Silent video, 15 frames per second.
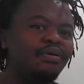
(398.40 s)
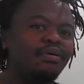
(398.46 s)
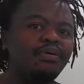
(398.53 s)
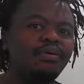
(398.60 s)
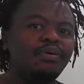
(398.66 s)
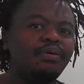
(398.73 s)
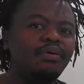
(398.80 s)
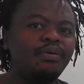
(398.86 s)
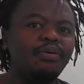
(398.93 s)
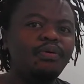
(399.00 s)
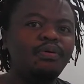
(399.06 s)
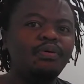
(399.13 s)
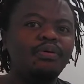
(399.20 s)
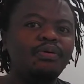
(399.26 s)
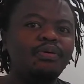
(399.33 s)

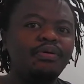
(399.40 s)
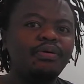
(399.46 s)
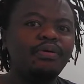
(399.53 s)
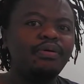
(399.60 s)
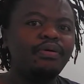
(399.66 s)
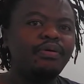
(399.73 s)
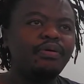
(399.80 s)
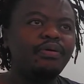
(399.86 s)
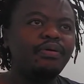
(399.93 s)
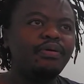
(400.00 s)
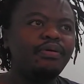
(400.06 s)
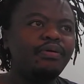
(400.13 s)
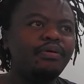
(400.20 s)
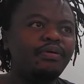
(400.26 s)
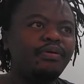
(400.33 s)

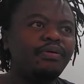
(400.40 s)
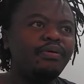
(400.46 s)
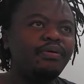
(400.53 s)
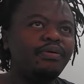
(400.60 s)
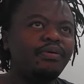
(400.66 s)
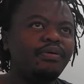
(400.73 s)
No one is speaking in this clip.